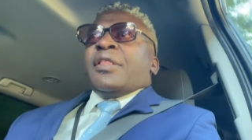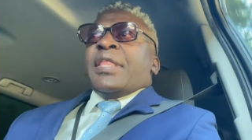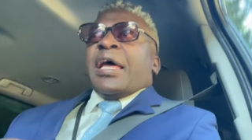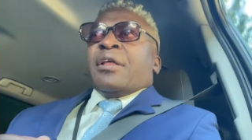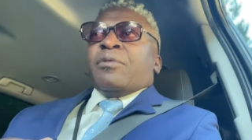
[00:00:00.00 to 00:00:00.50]

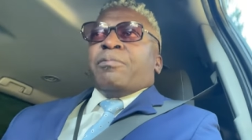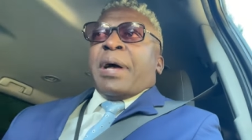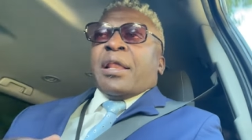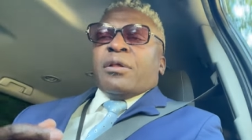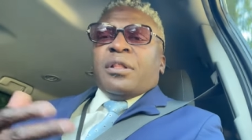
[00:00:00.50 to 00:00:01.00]
Now, the,
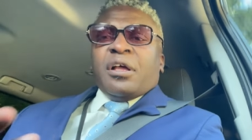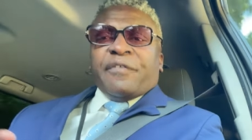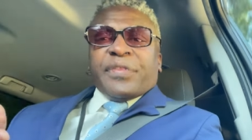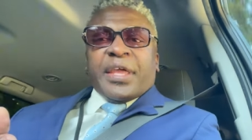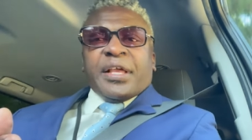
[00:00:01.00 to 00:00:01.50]
by the look
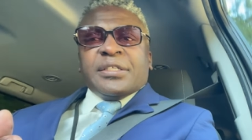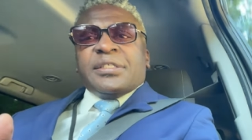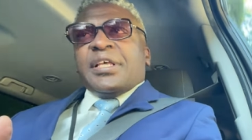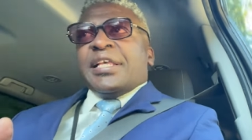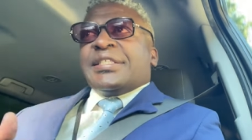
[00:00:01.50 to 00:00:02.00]
of things, it